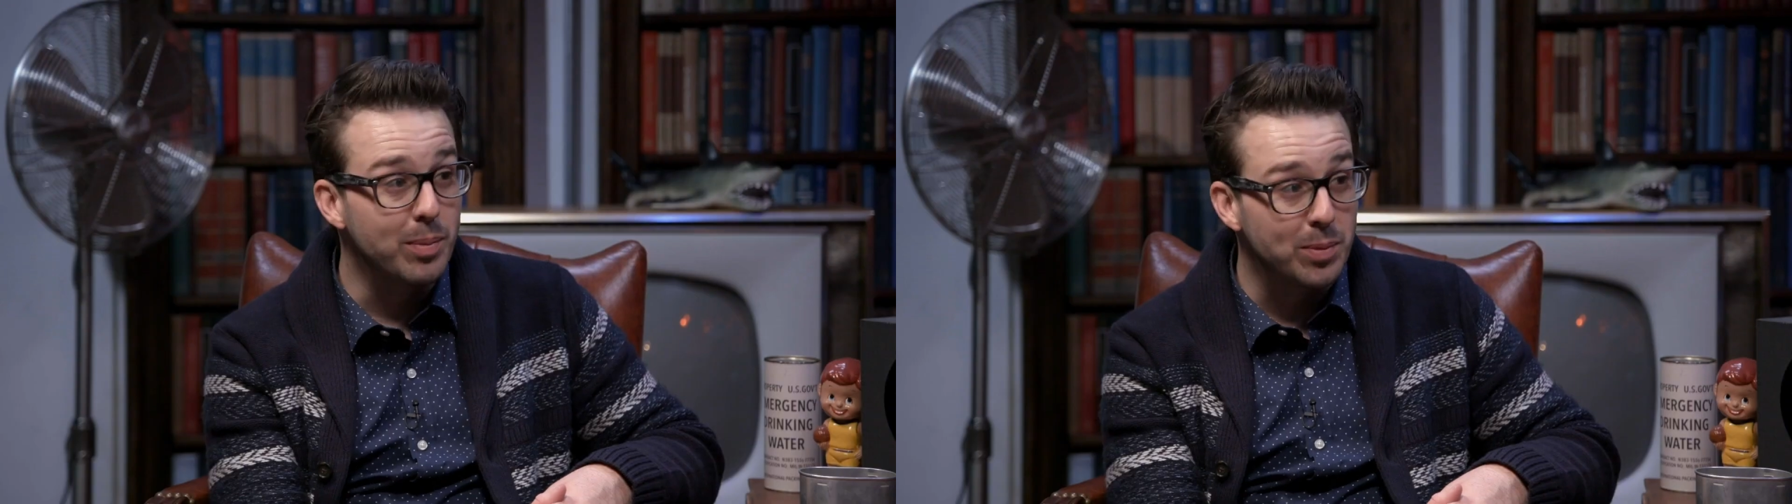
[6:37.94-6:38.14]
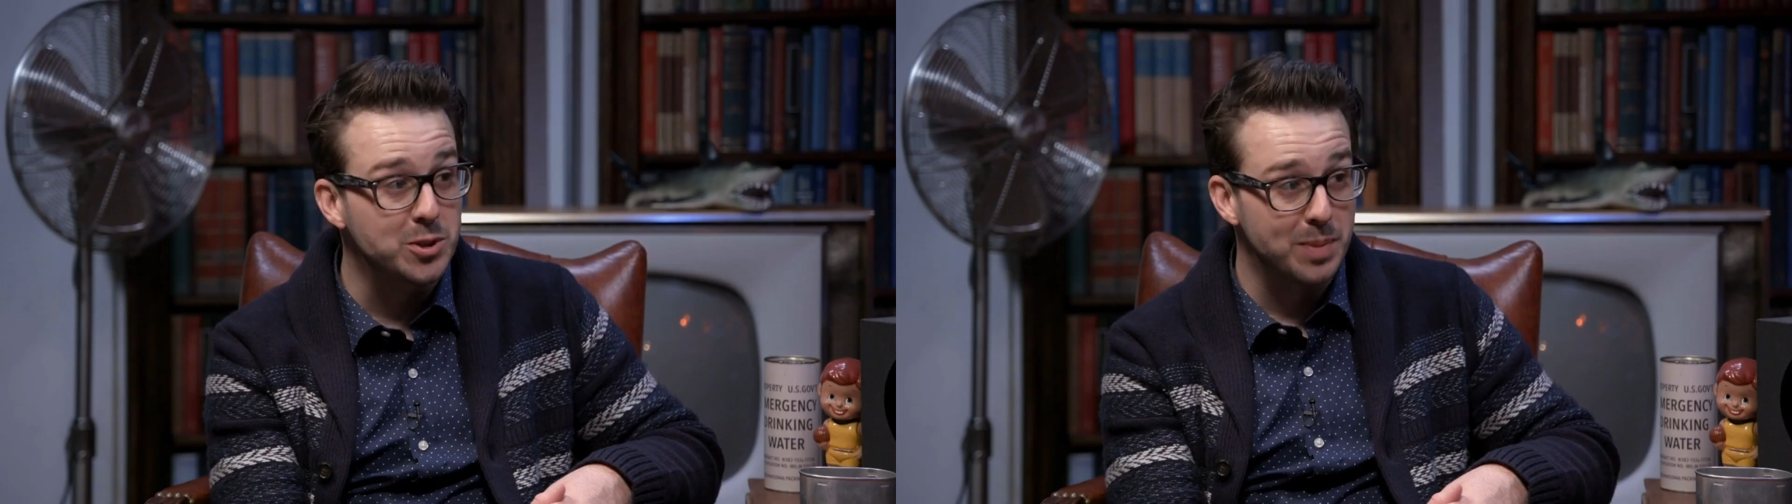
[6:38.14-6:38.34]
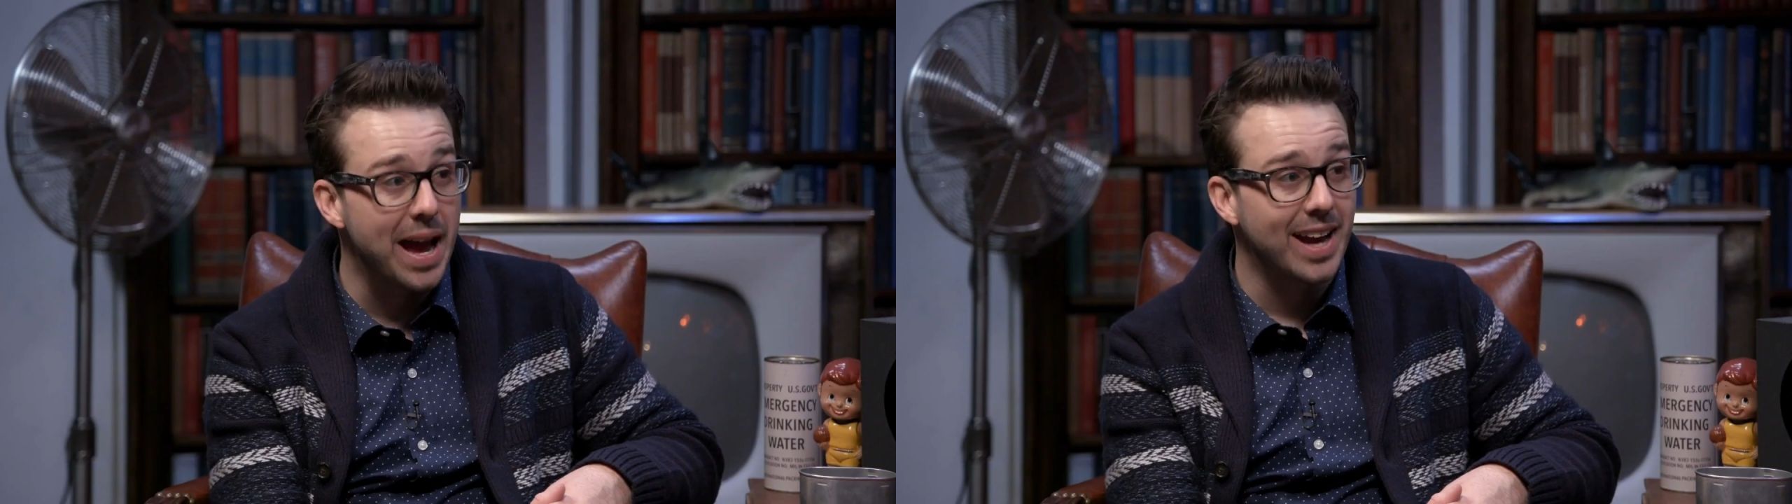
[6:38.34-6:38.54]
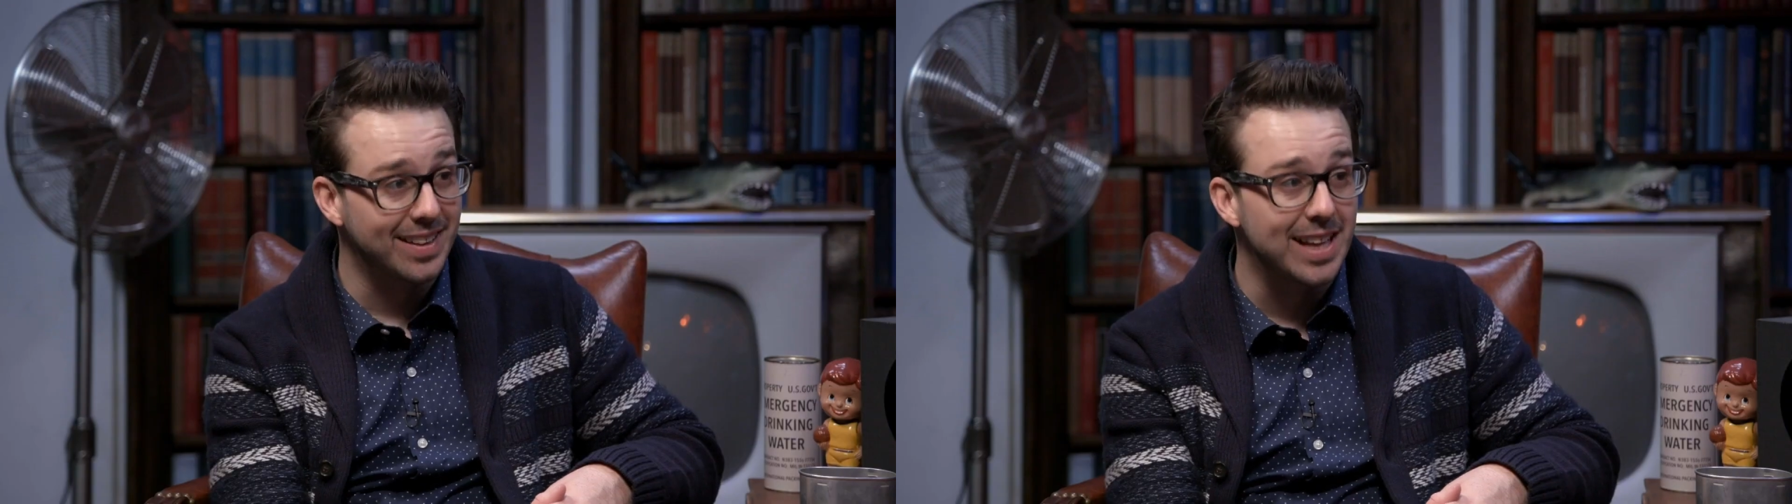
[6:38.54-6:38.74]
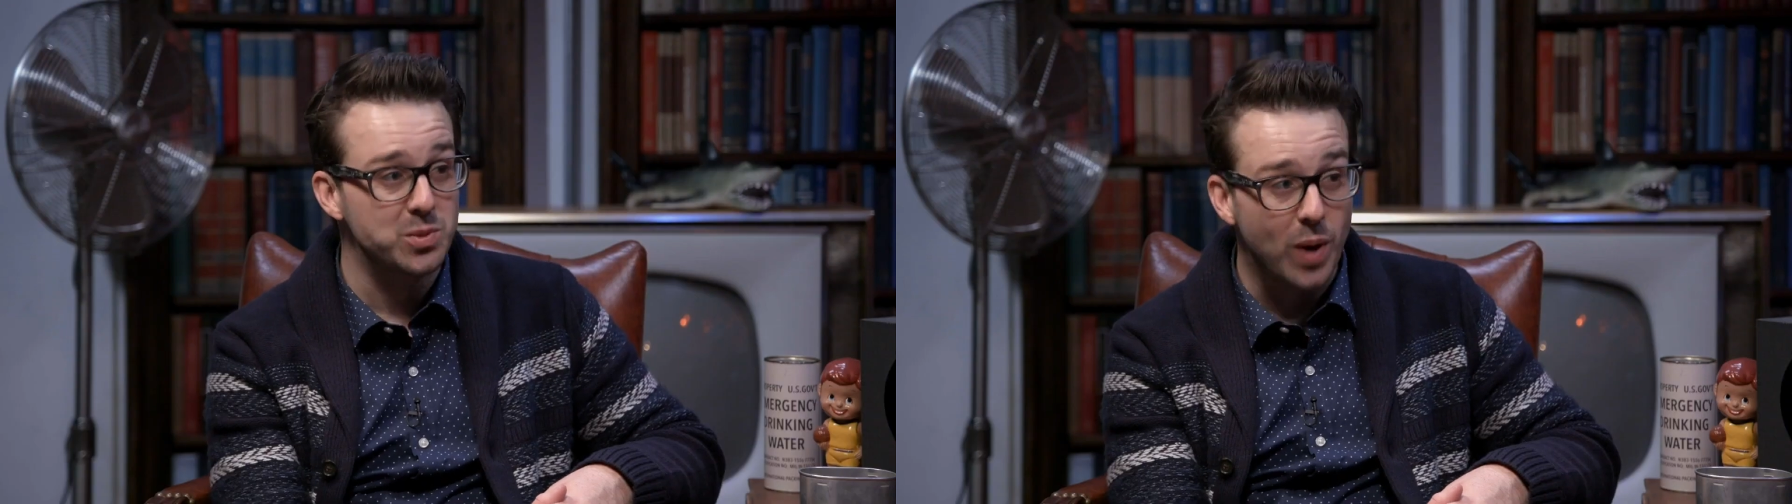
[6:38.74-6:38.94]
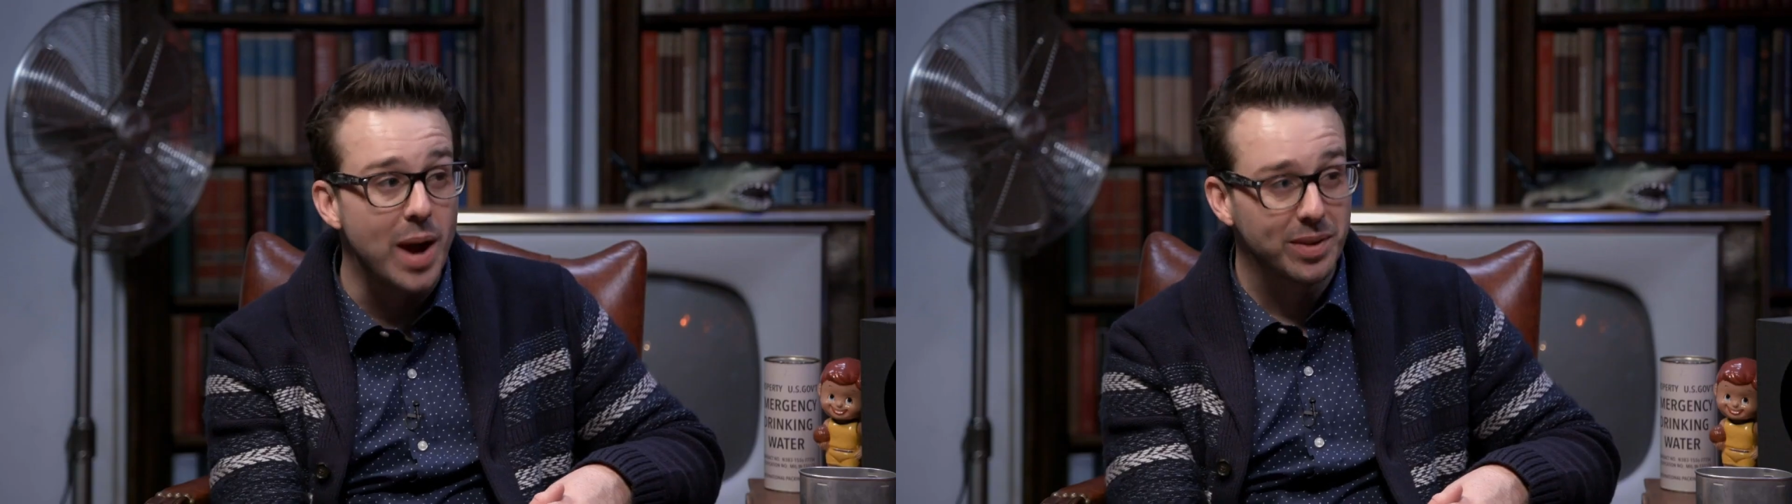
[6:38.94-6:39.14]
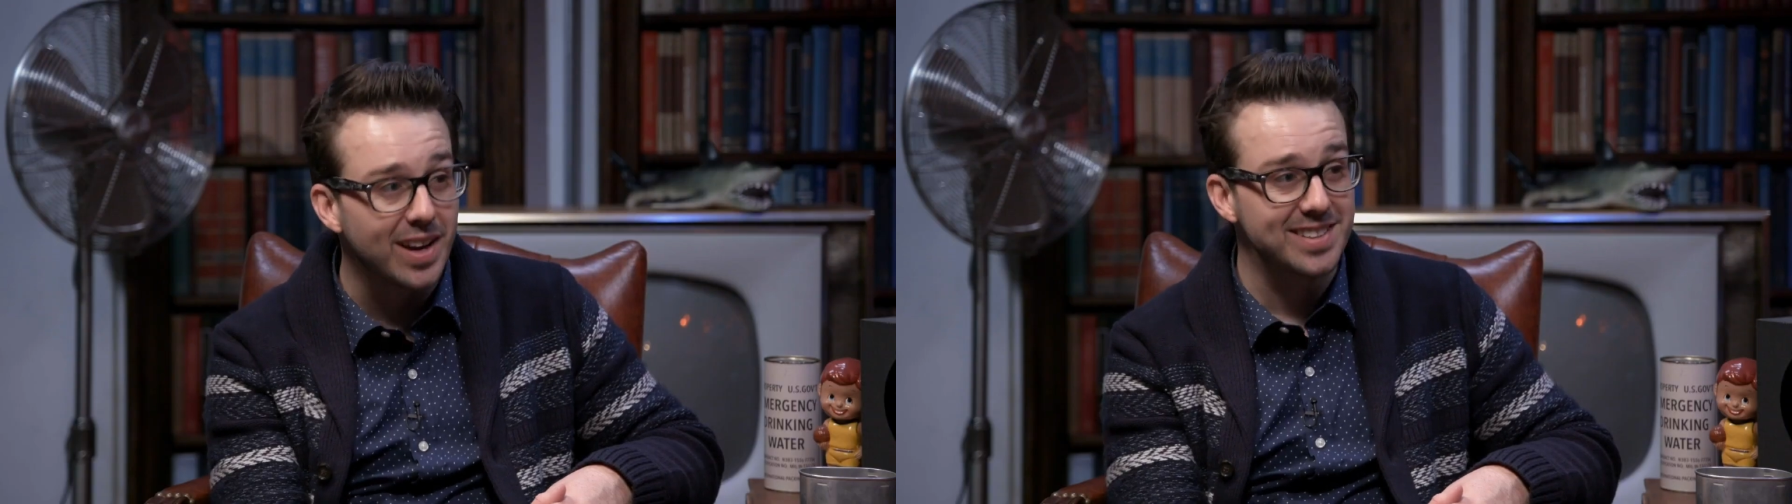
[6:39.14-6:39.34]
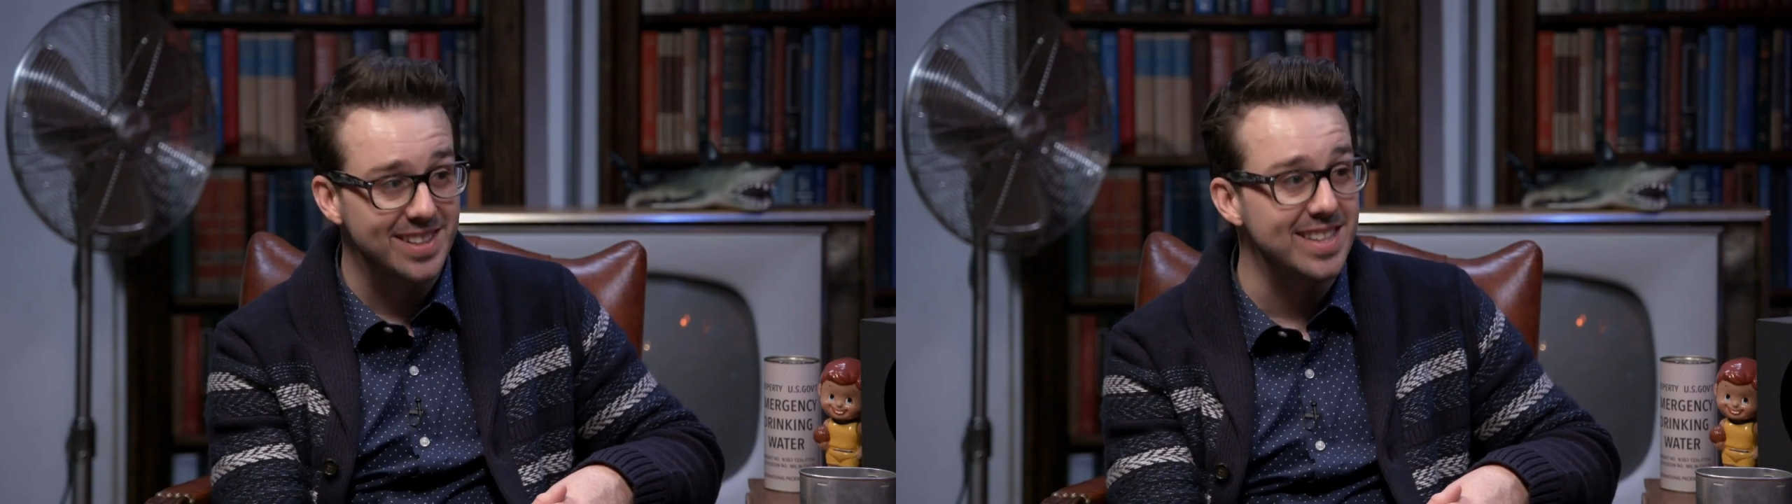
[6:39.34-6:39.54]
people pushed back, and that's why we got